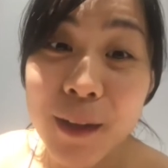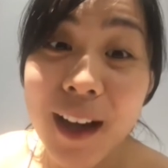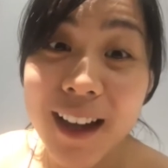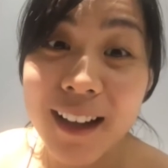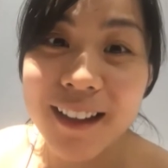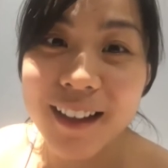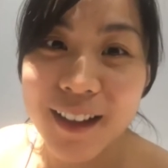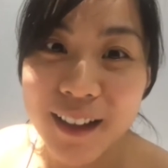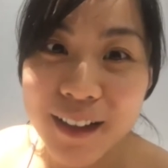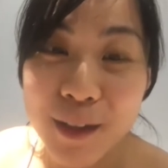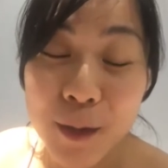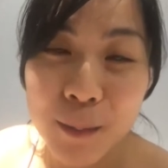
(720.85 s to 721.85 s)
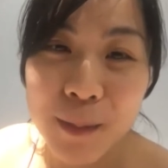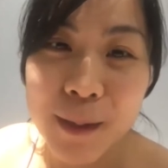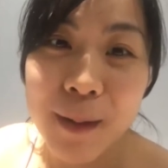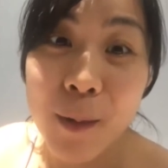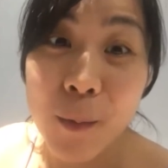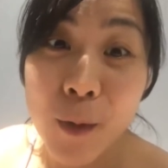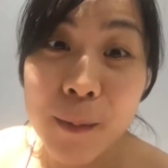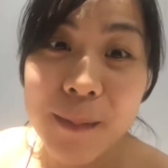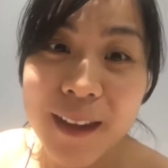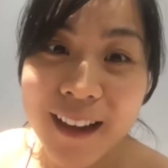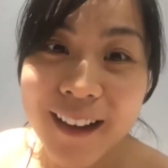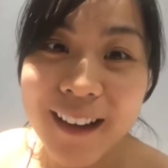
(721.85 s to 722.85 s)
had told me about warm
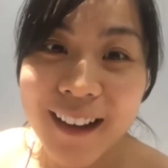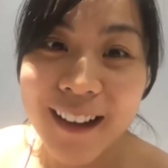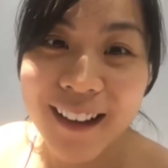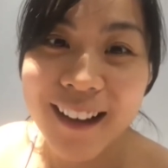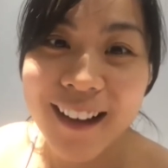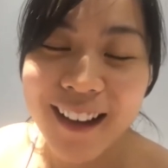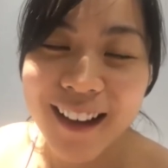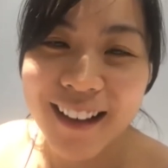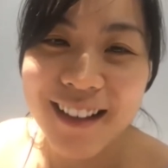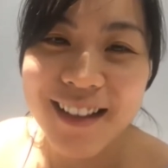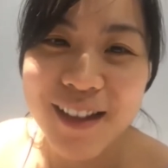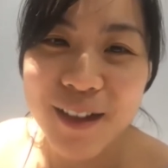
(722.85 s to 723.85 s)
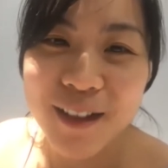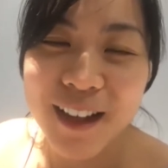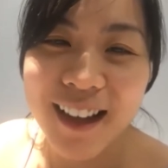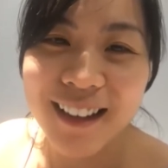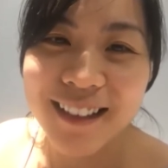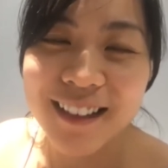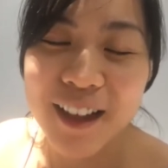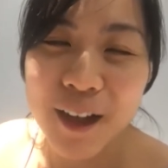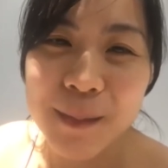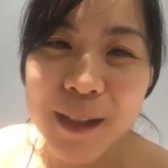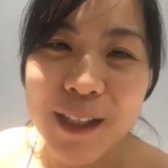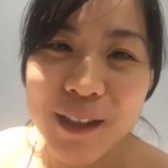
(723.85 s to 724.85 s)
data, and so that
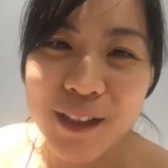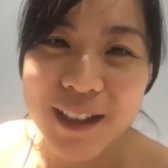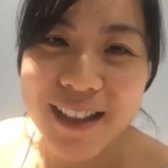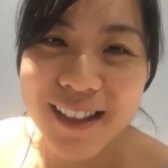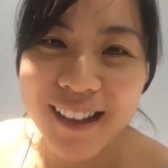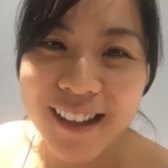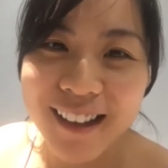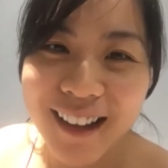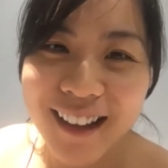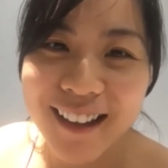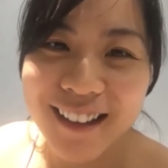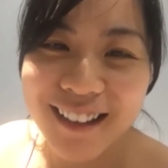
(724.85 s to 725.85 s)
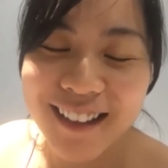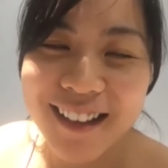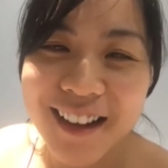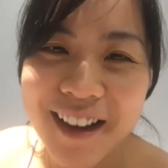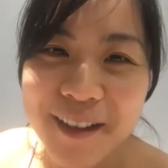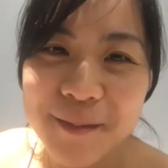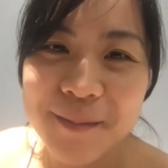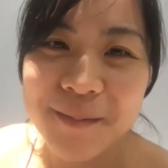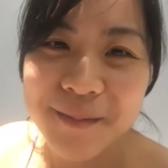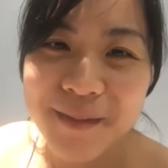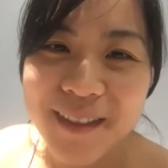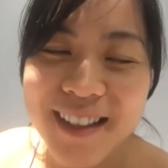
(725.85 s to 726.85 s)
got me interested. And
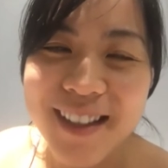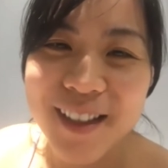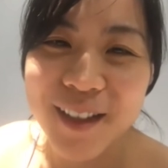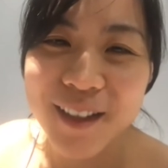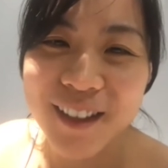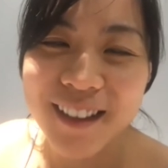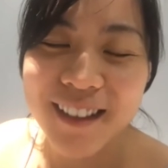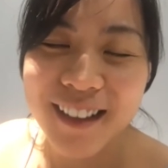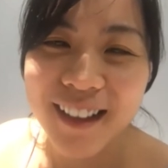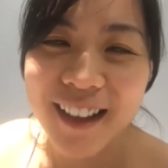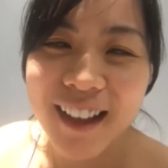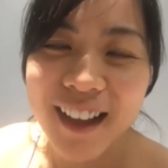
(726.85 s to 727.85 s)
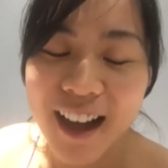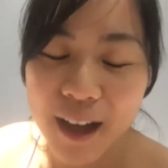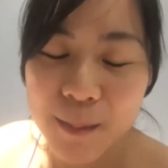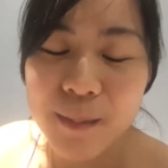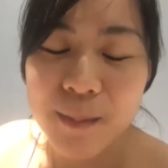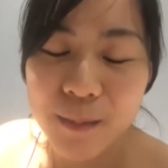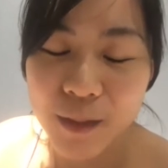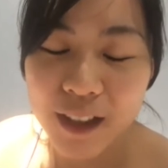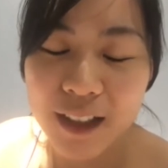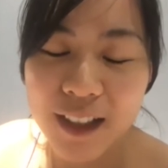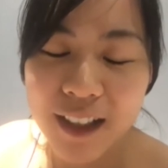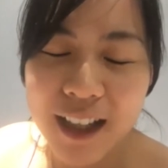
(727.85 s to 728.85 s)
so I'm
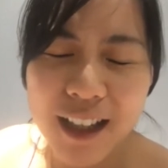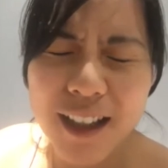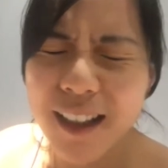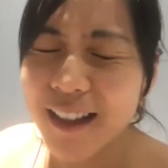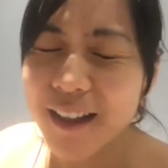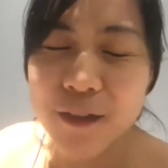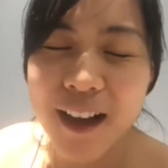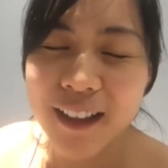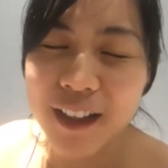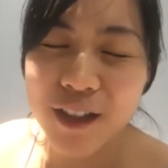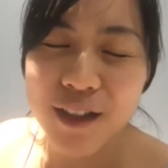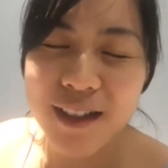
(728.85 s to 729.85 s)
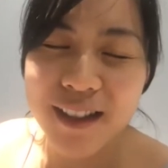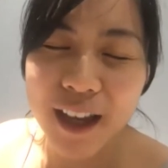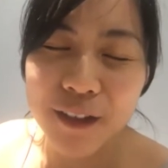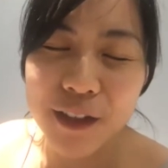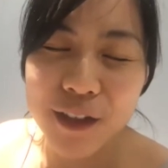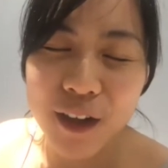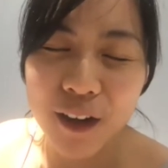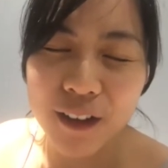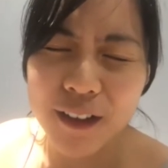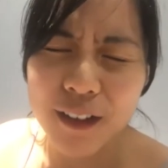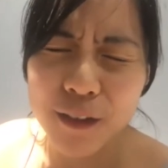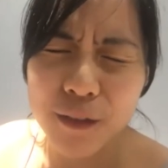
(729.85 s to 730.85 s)
really, I just gave a
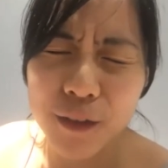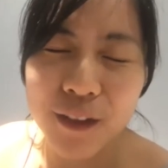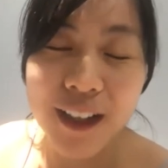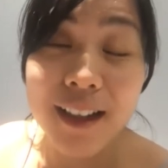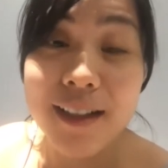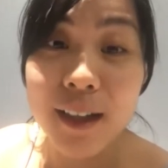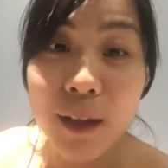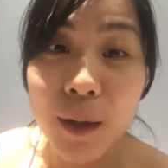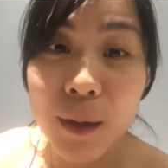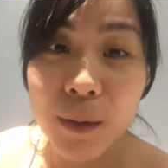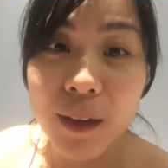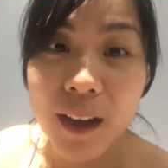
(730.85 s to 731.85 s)
talk a few days ago